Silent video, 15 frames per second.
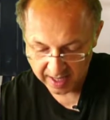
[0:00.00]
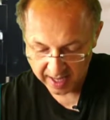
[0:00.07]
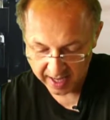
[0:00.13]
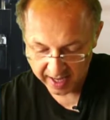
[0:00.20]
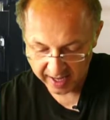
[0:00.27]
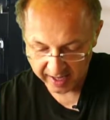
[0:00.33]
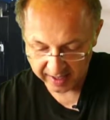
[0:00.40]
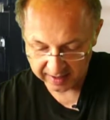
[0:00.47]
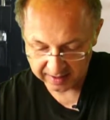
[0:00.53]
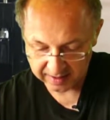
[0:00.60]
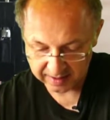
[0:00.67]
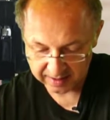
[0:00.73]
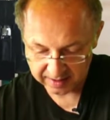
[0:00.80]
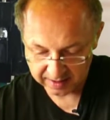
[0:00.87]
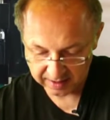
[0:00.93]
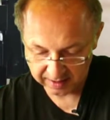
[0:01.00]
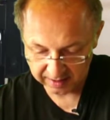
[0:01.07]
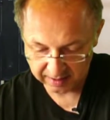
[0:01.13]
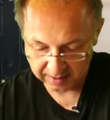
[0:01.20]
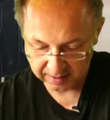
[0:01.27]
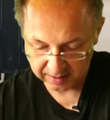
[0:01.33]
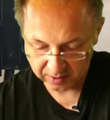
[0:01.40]
and
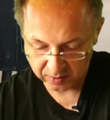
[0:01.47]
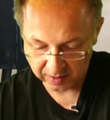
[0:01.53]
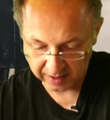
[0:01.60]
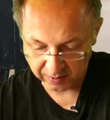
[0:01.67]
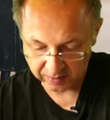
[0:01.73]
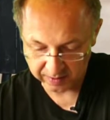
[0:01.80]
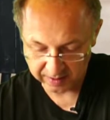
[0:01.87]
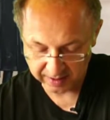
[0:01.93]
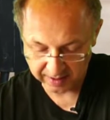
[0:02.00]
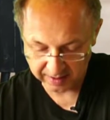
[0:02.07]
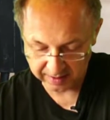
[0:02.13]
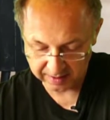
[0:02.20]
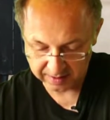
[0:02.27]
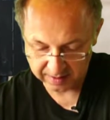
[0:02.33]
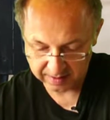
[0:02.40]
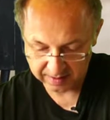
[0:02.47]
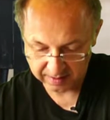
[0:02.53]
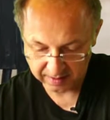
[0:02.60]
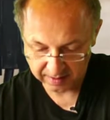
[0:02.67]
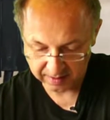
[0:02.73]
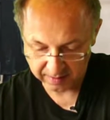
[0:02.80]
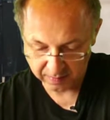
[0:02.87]
uh, ground and
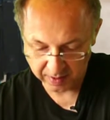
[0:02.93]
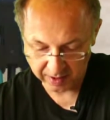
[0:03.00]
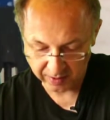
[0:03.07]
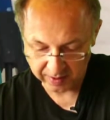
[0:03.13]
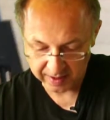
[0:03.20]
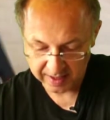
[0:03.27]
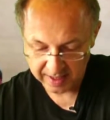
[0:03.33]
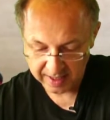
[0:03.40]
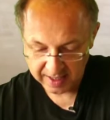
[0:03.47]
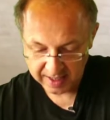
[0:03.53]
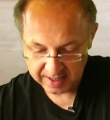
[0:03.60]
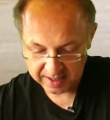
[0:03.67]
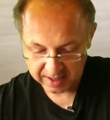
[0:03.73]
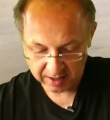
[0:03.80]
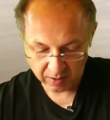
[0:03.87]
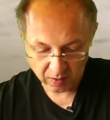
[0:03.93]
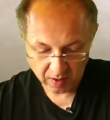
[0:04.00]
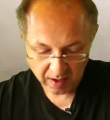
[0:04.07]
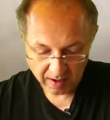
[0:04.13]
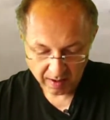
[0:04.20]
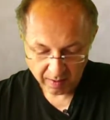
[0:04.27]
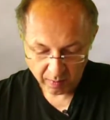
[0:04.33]
uh, power. So
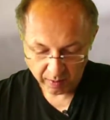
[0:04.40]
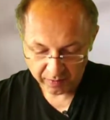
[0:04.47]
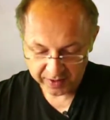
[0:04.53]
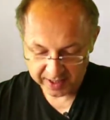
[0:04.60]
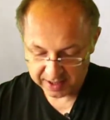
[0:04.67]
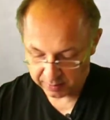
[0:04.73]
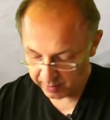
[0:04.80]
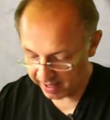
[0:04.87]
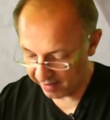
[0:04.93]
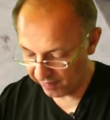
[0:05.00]
with this, we have